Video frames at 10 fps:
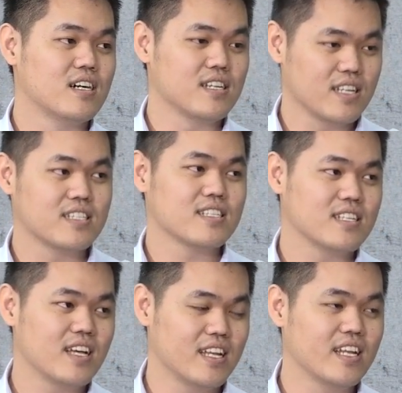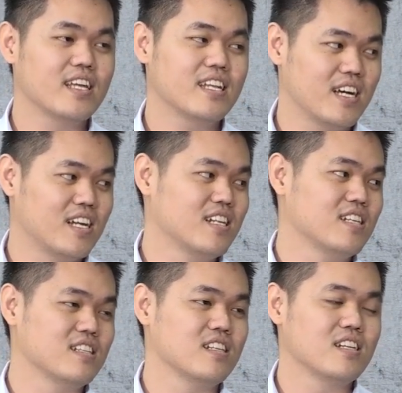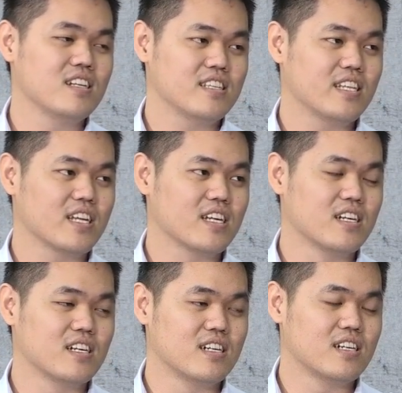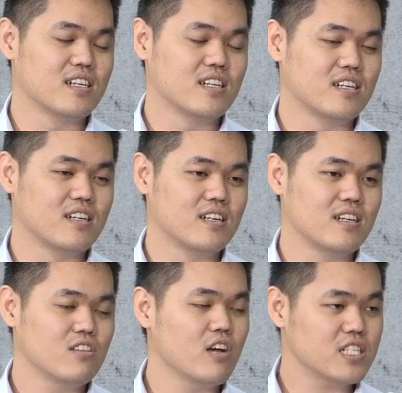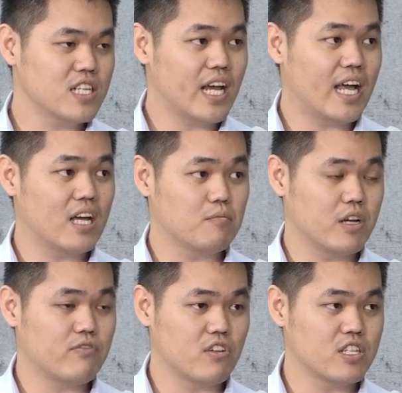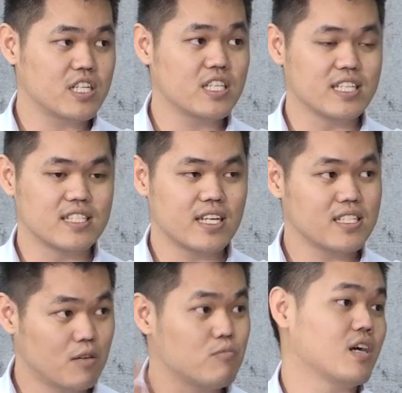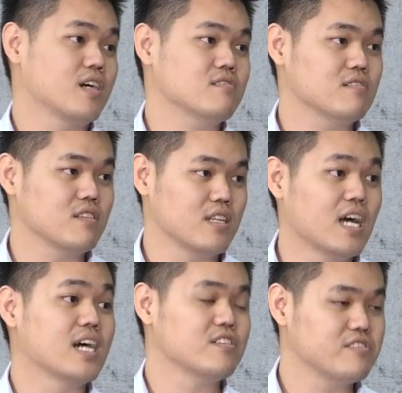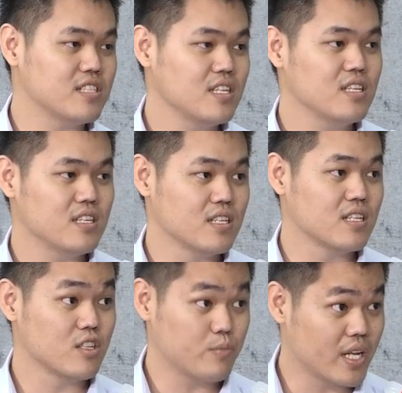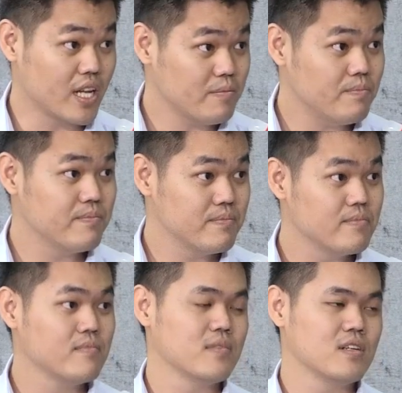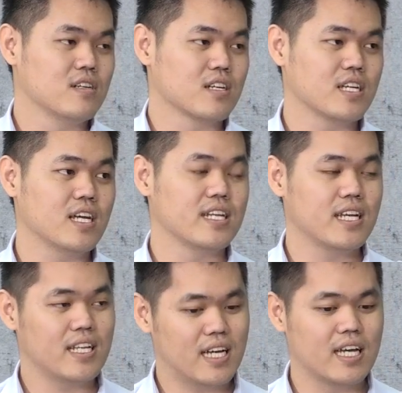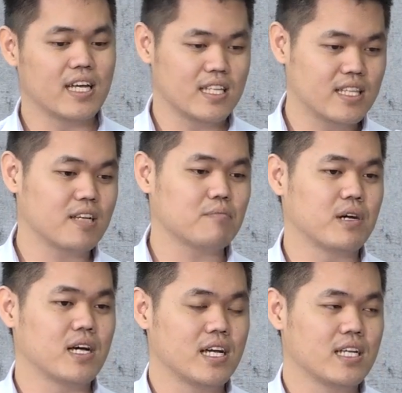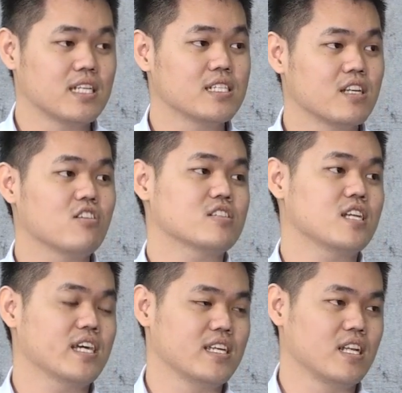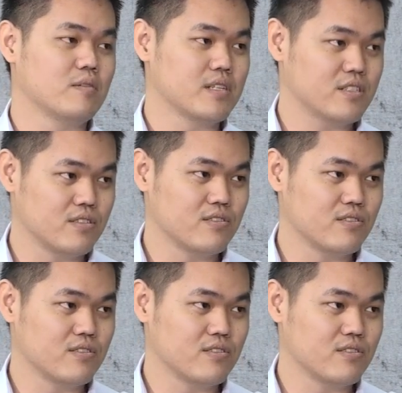Yes. Okay. And then I take no, actually, I had my foundation in science somewhere else. University, in UPNM. Okay, and then I take my nursing course lah in MSU.